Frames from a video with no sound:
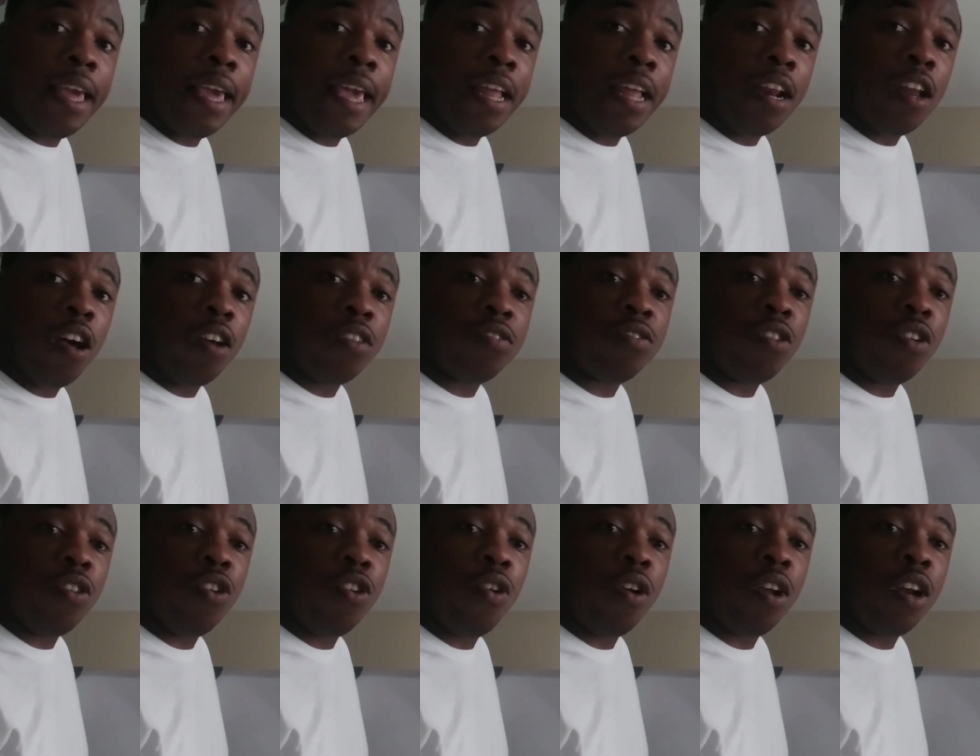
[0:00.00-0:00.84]
and also
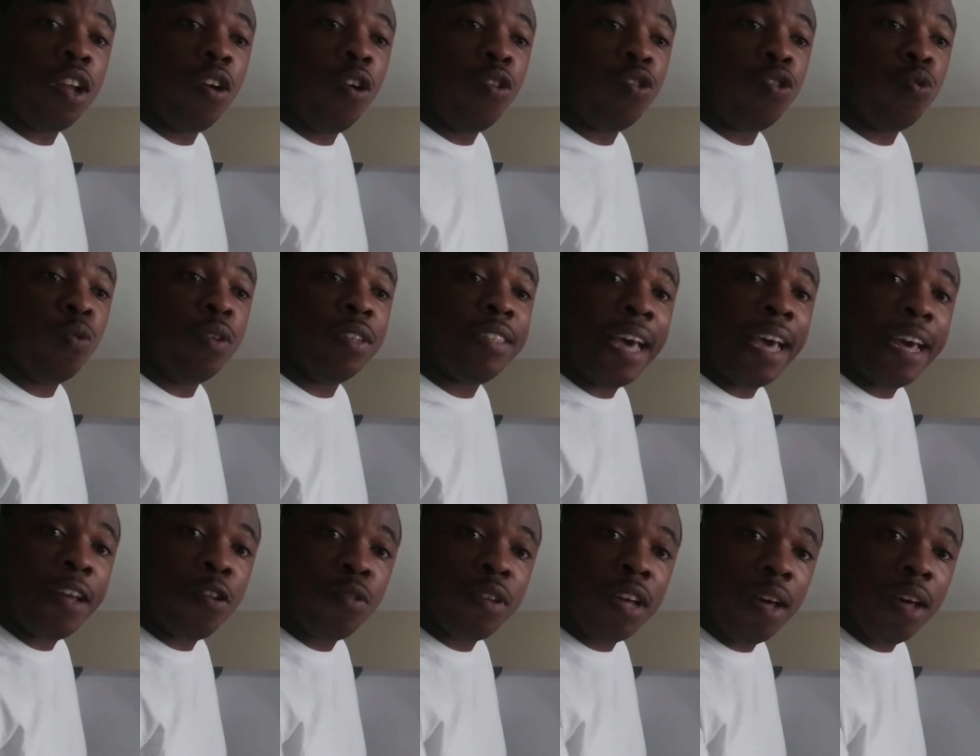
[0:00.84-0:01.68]
you're going to go through a
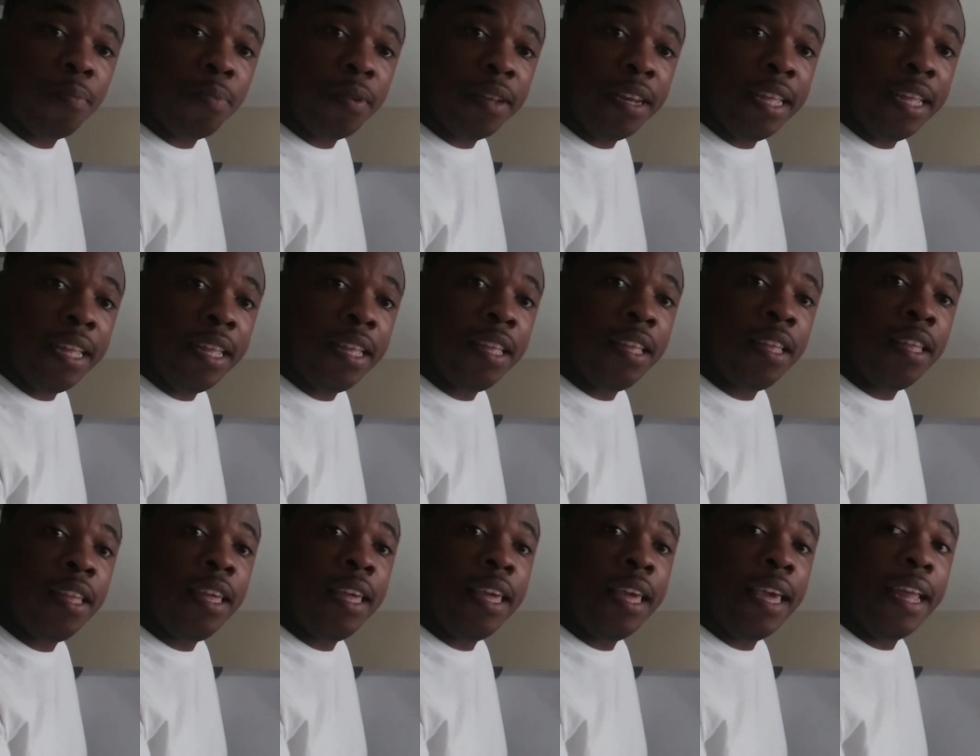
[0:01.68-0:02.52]
title company
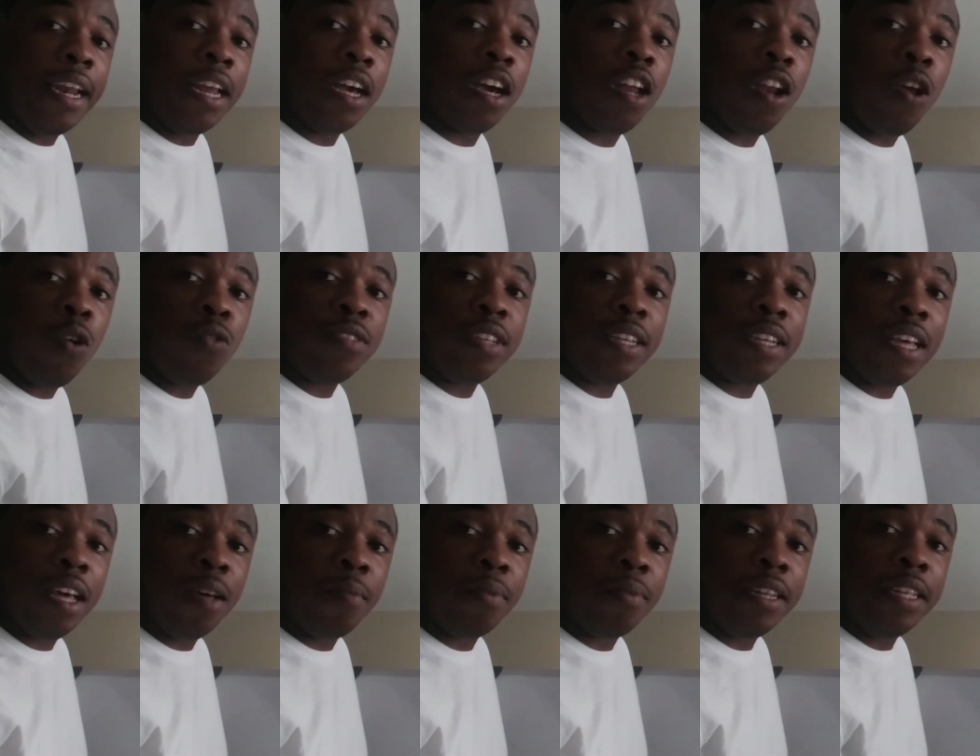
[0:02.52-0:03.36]
and a closing
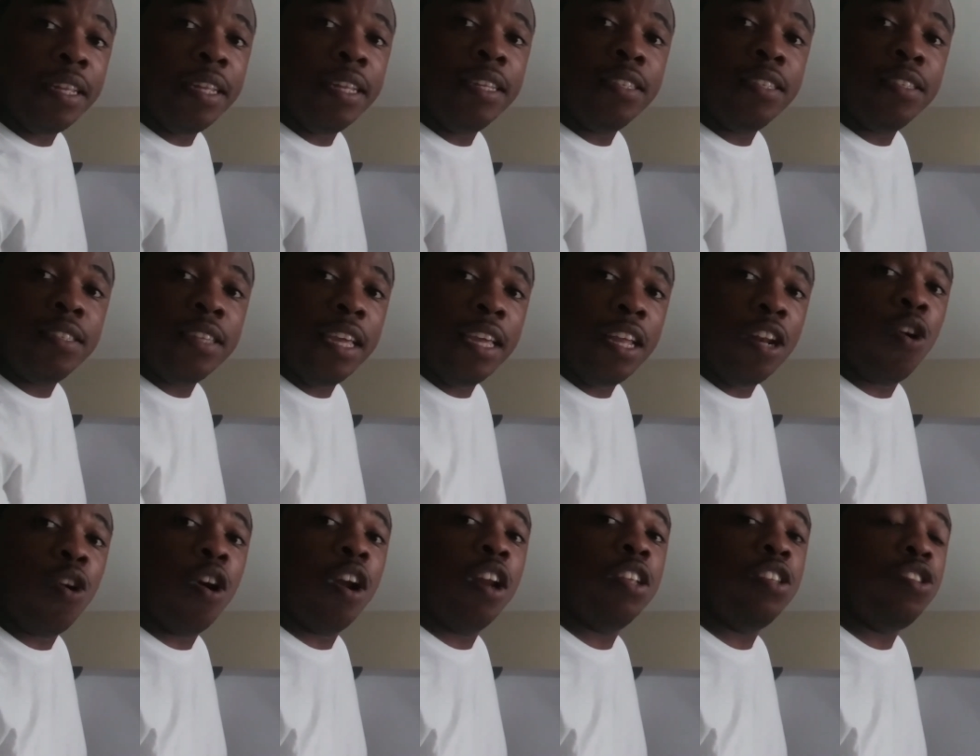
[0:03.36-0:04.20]
company t- in
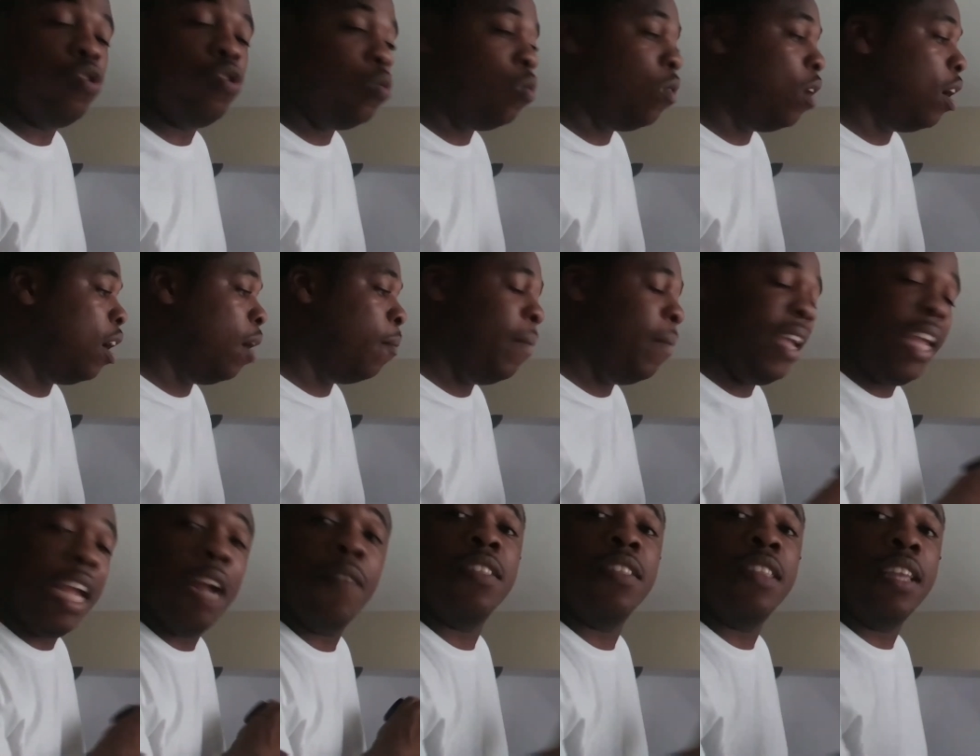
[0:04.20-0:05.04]
order to uh,
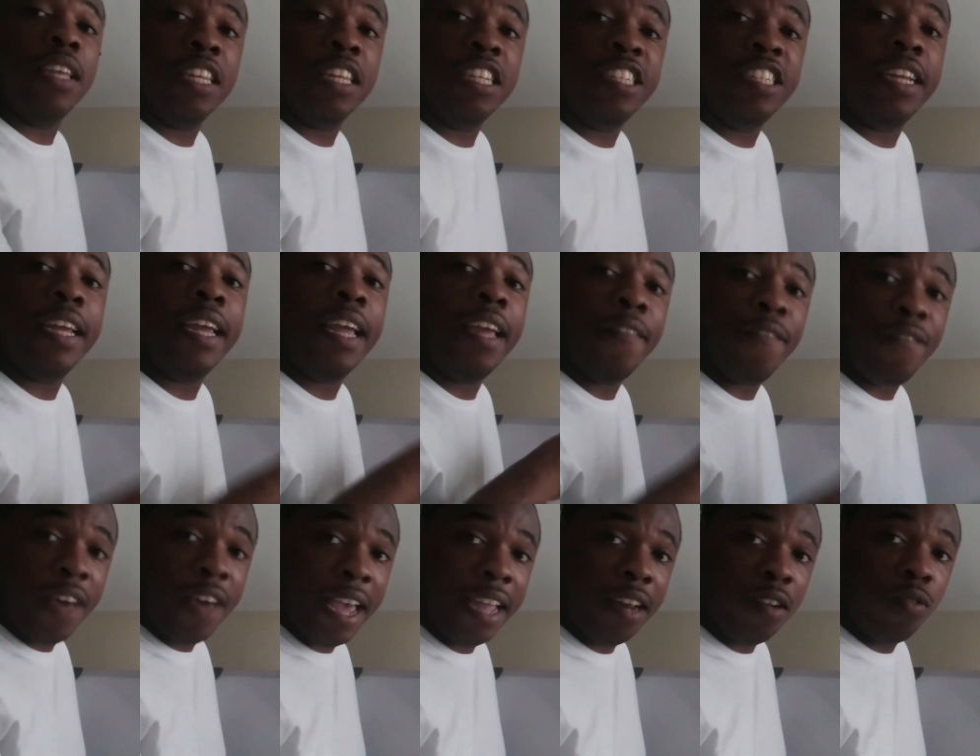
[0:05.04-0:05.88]
make everything legit and
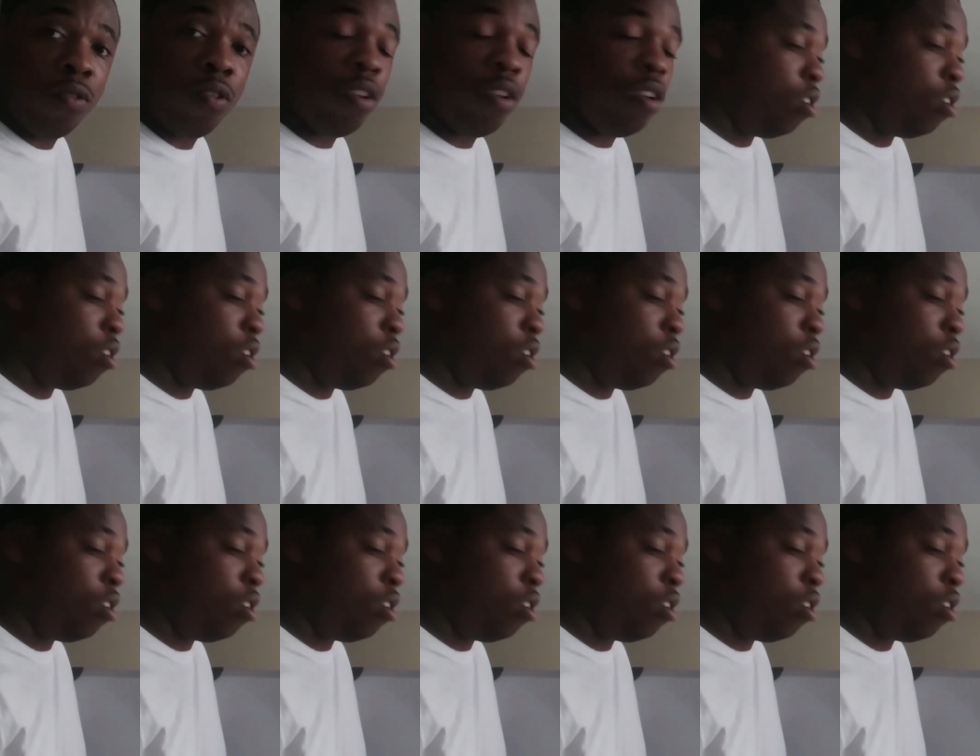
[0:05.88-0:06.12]
final.